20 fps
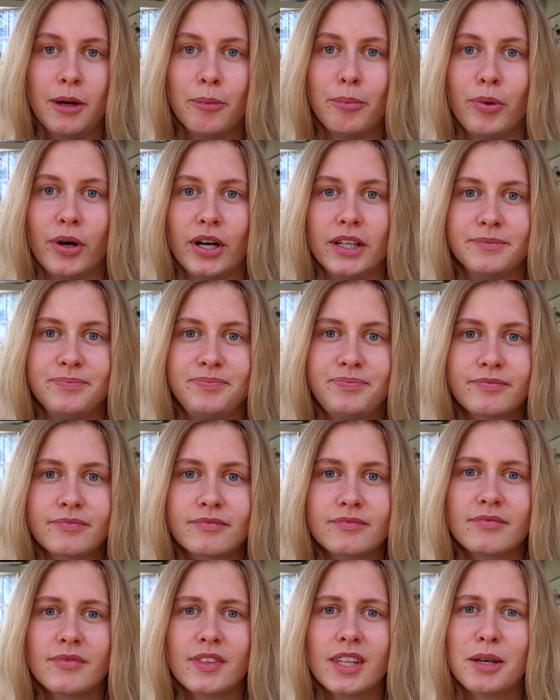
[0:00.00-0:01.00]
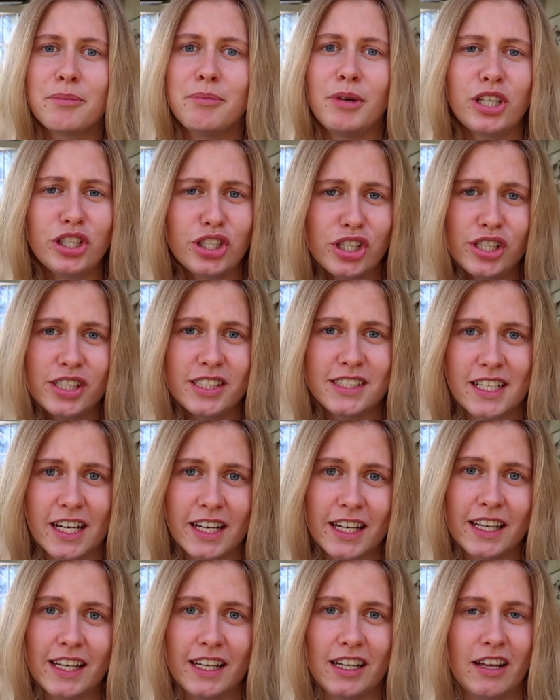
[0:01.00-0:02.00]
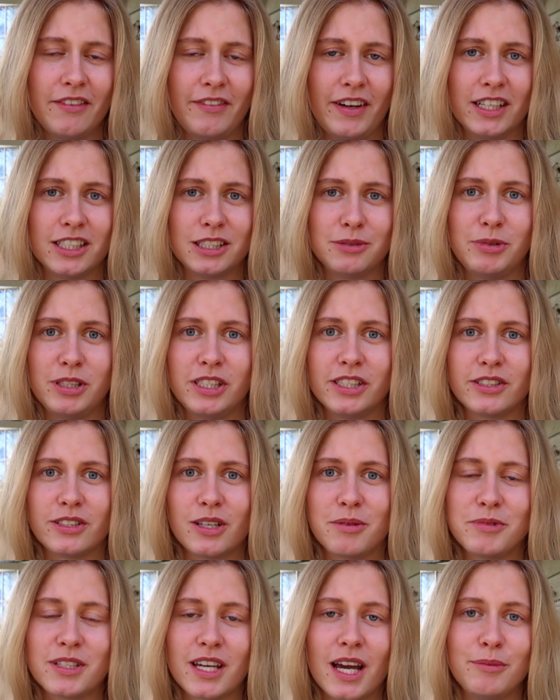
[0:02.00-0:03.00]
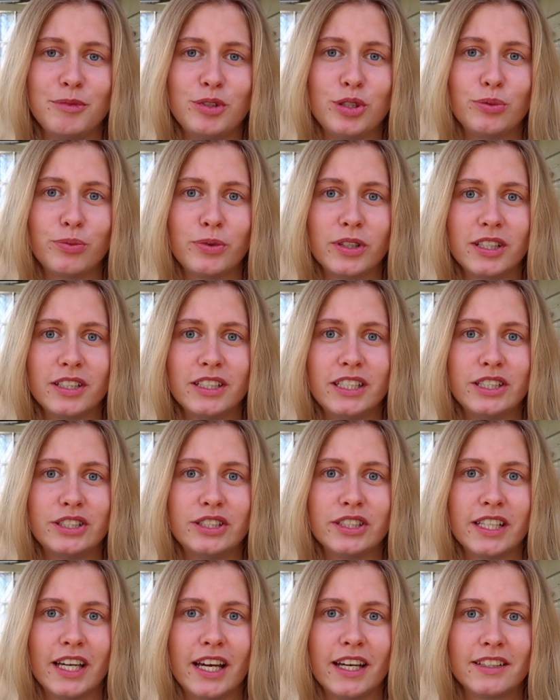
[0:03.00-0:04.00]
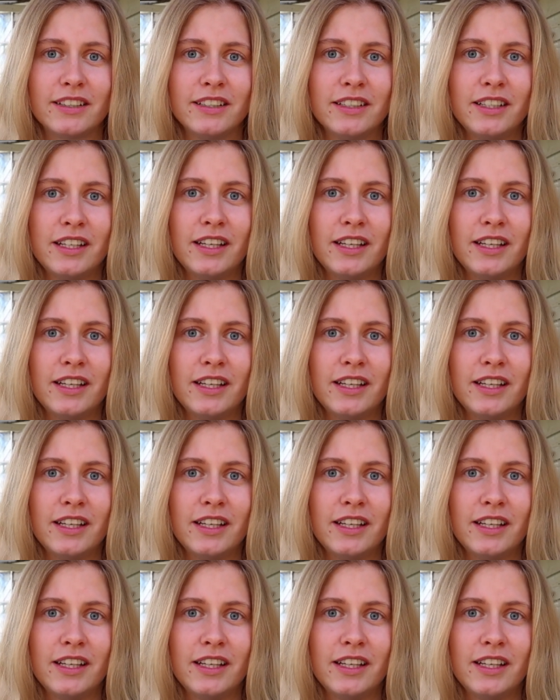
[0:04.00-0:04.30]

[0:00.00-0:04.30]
But make sure to check it in advance, because sometimes you will need to get